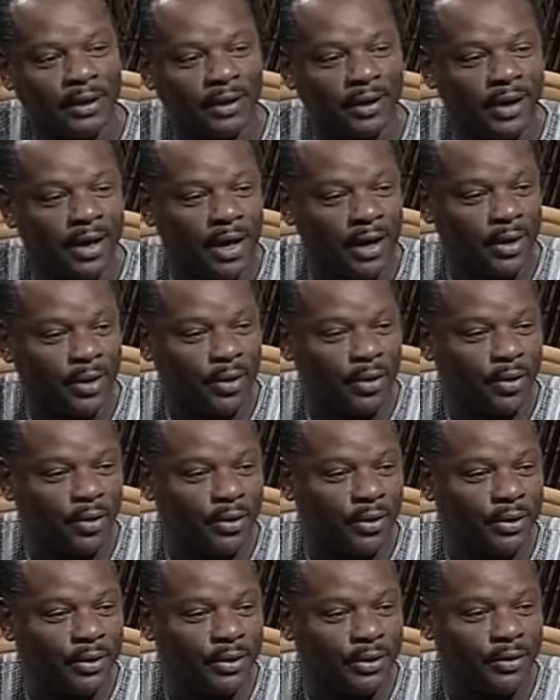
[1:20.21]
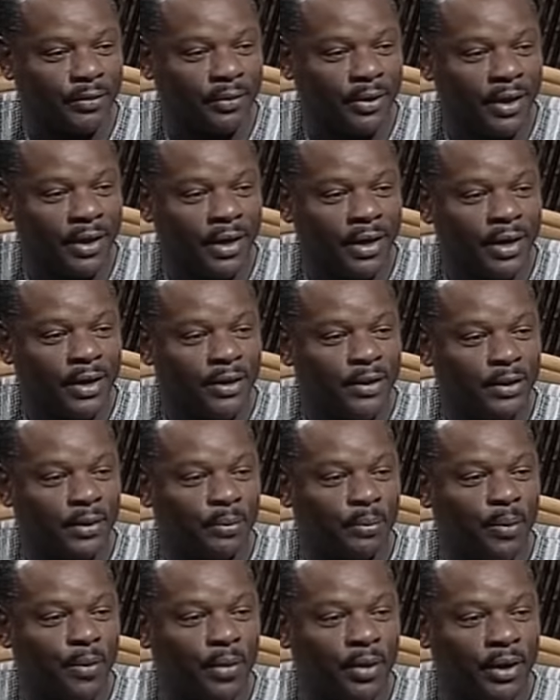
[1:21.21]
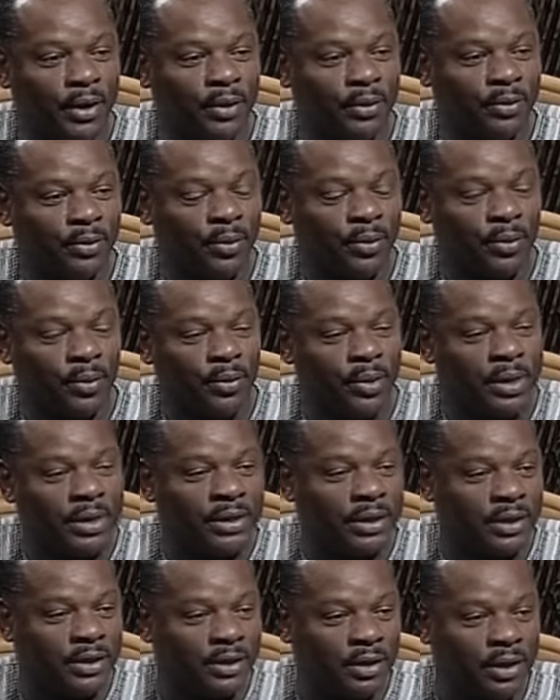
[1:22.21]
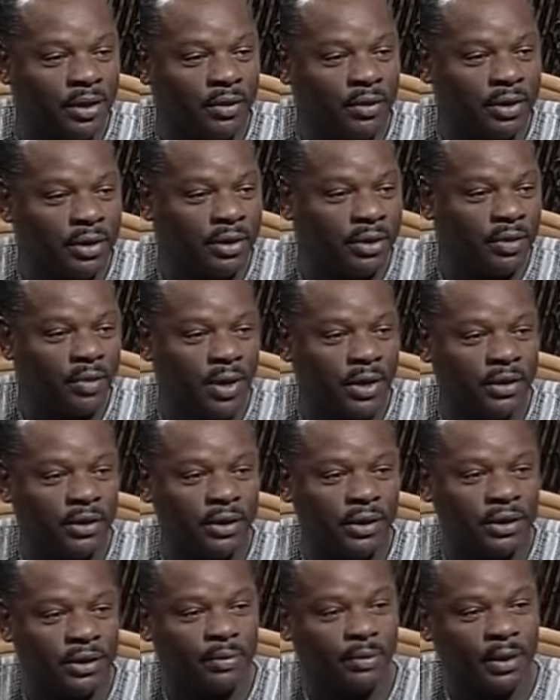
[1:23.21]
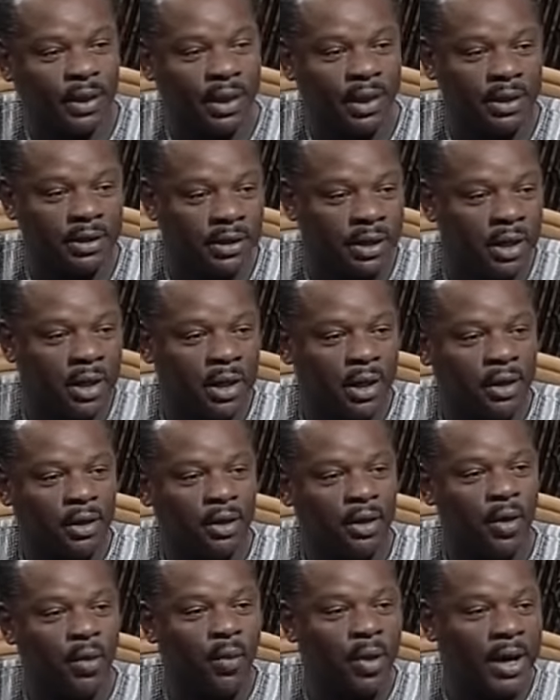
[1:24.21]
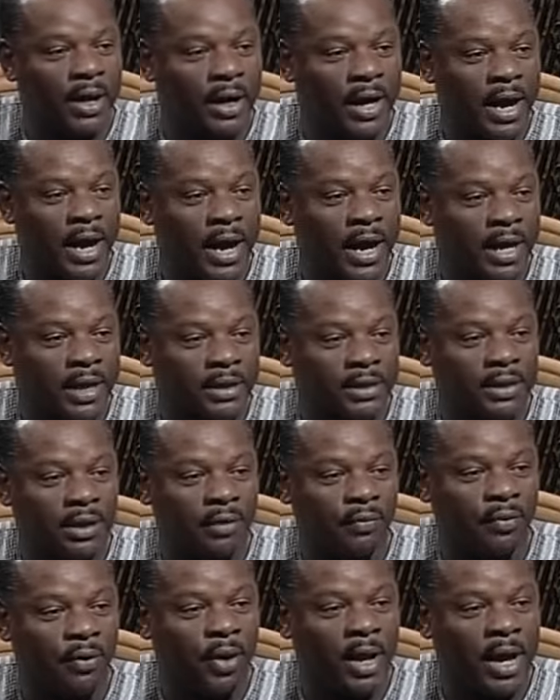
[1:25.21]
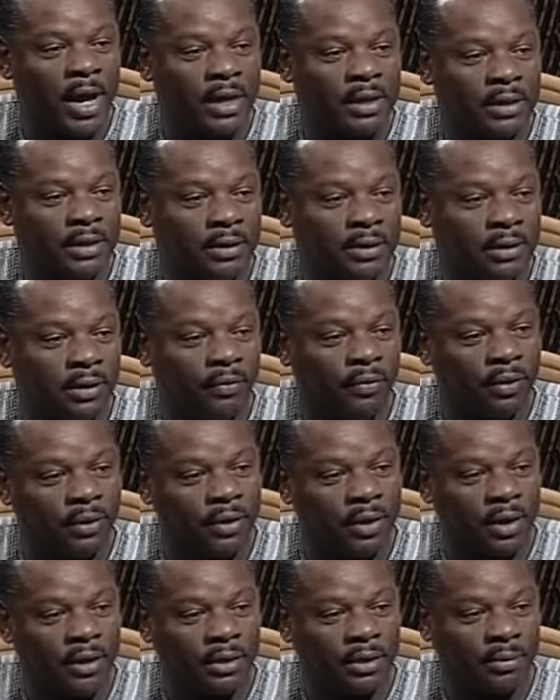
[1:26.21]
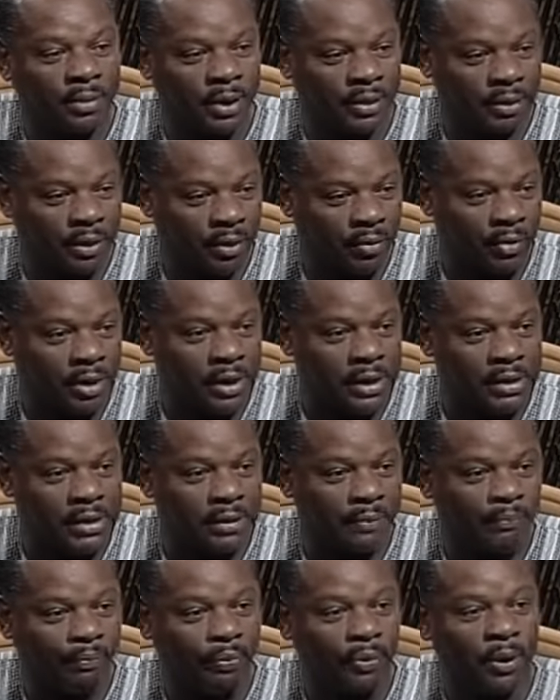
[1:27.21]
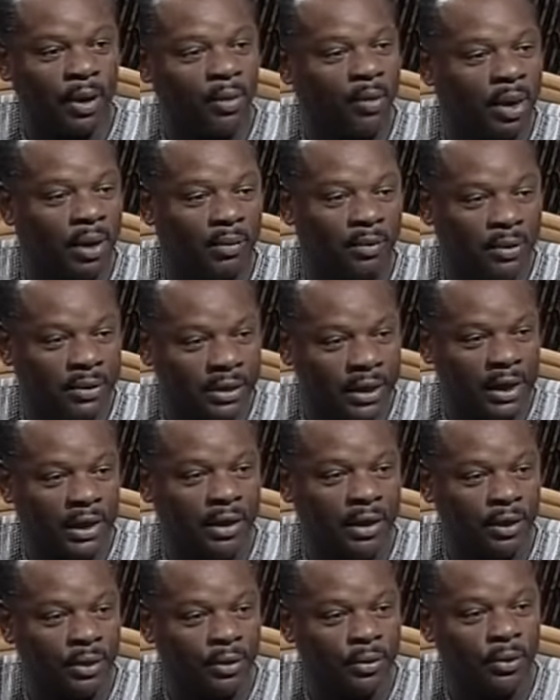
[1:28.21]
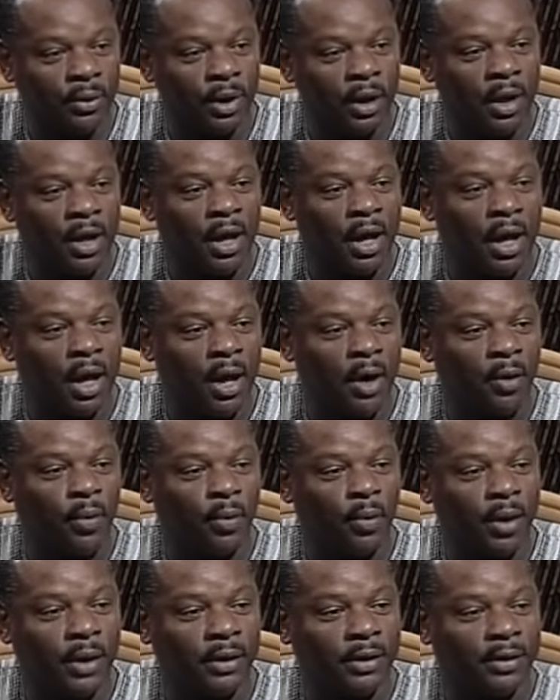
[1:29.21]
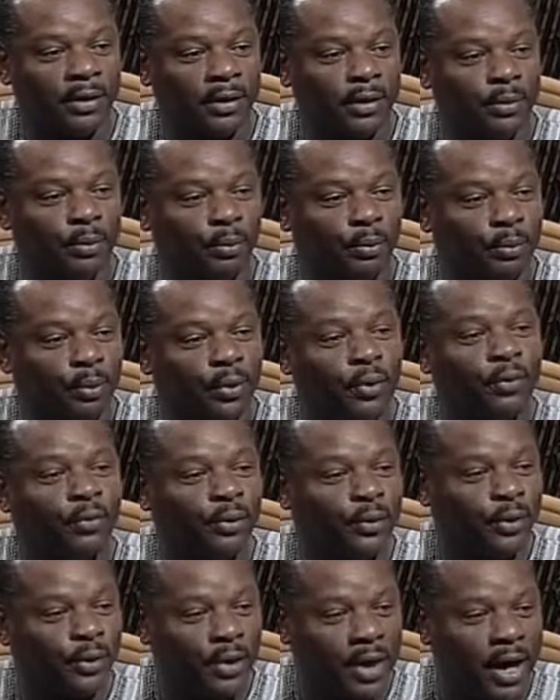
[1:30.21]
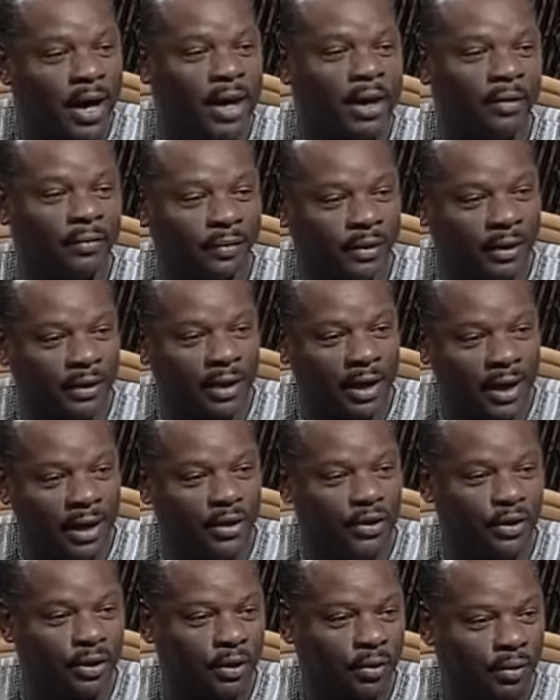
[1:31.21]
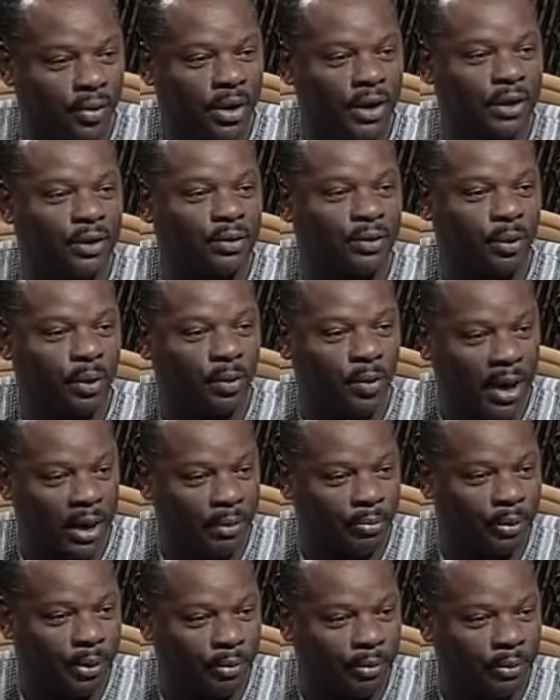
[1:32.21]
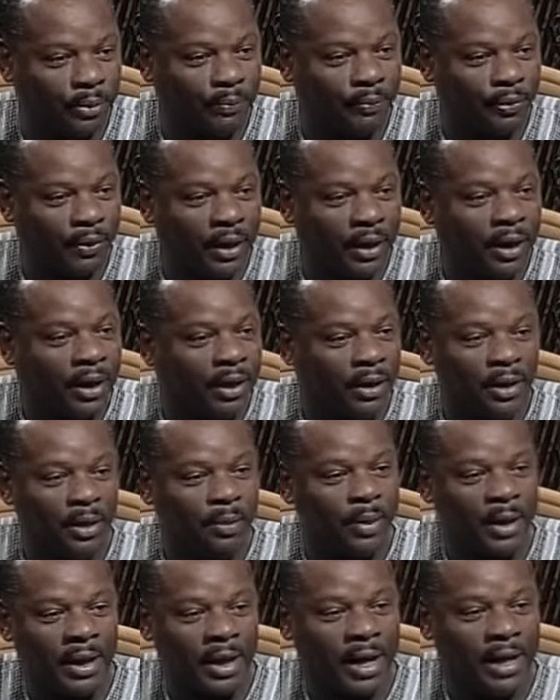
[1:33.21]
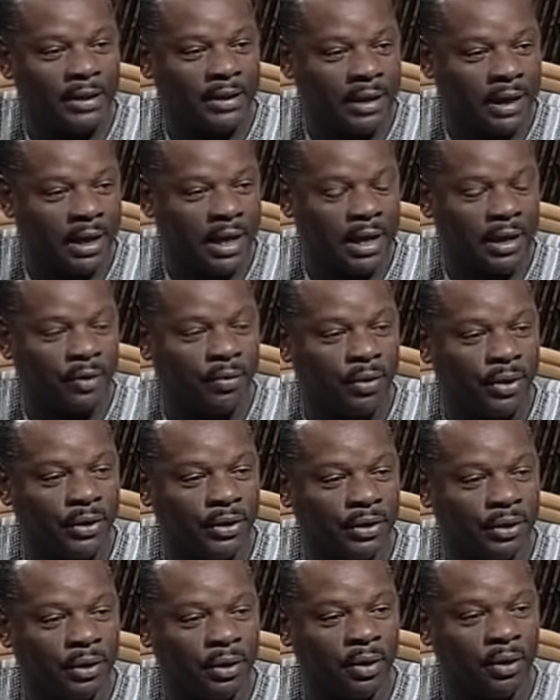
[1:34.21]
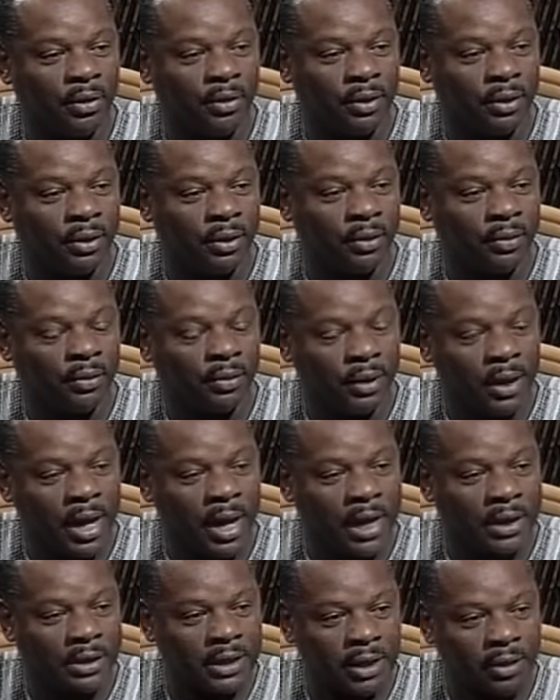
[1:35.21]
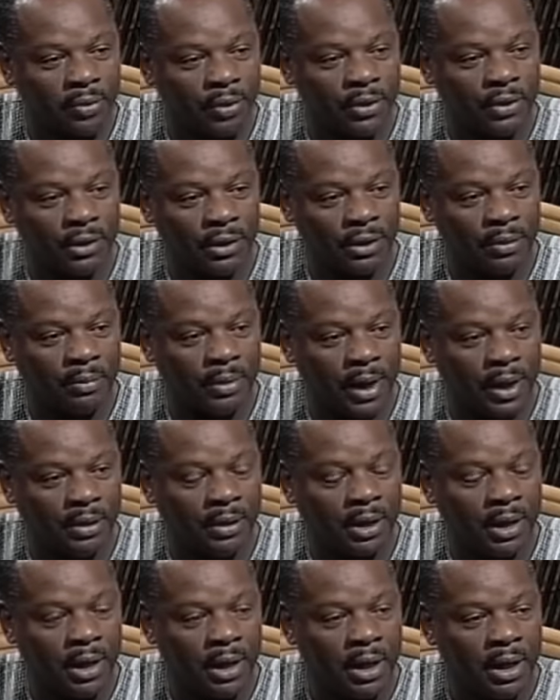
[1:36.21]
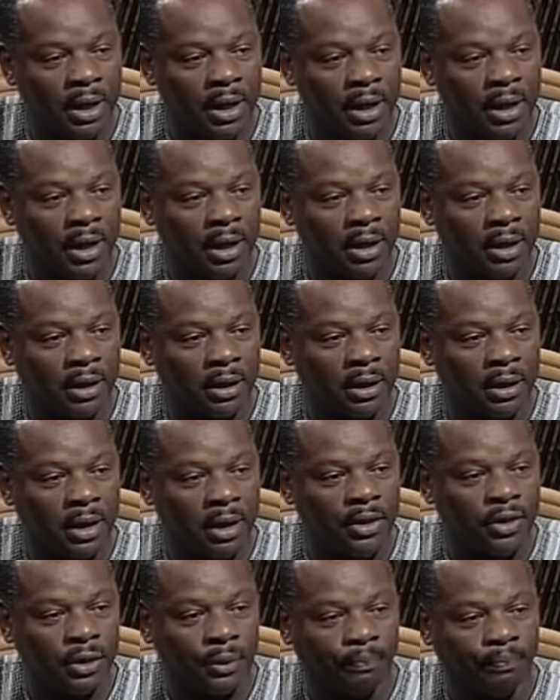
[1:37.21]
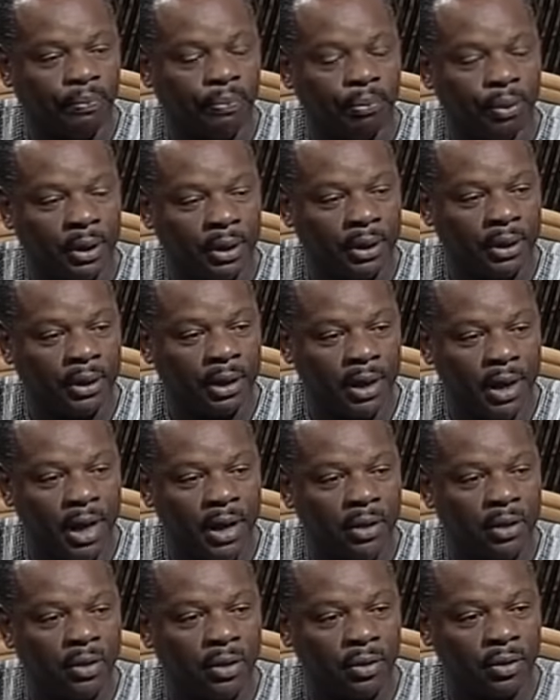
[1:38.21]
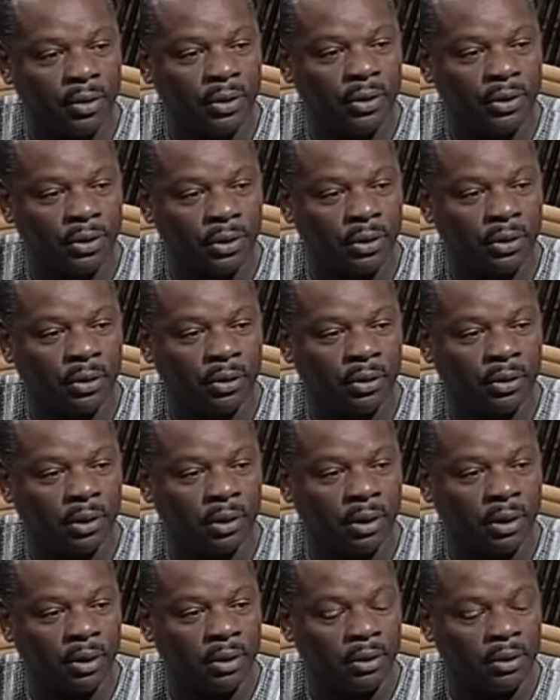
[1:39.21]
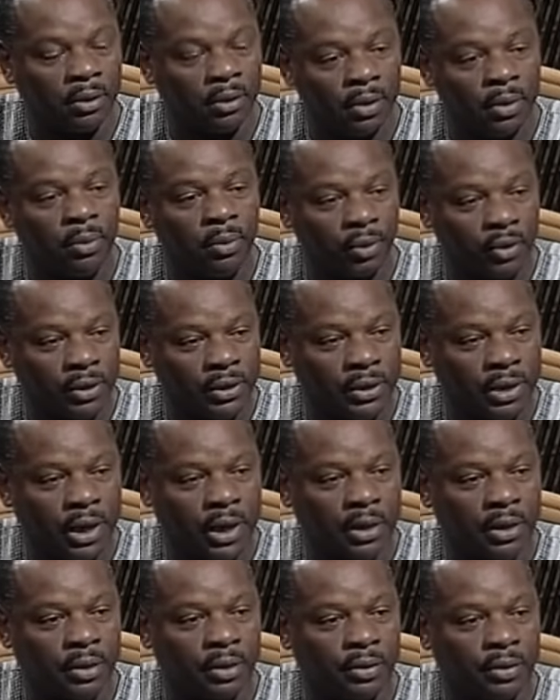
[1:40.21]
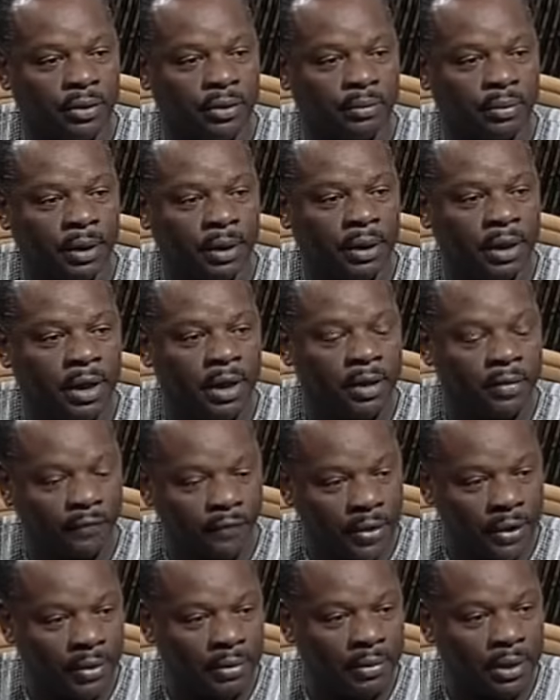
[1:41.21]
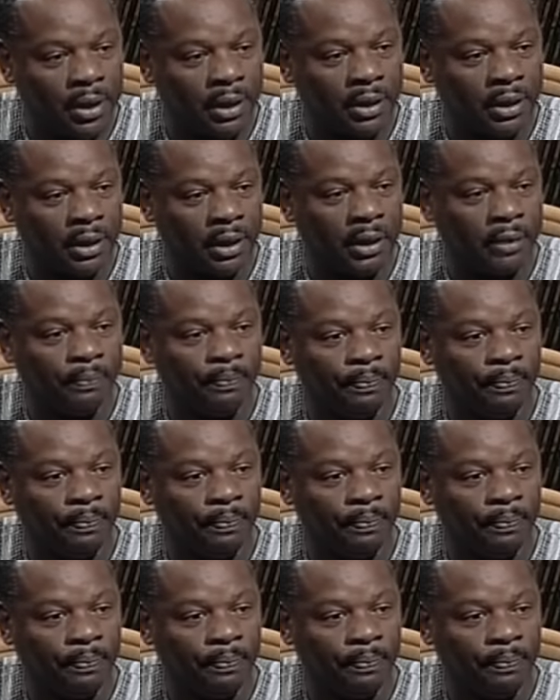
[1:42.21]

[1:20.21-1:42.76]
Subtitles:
the categories of support. And the reason it's a curious question is because no one asks, if you talked about the Greeks, no one will say to you, what proof do you have that the ancient Greeks were white people? Nobody asks that kind of question. They ask that question about Egypt, but the categories are numerous categories. But fundamentally,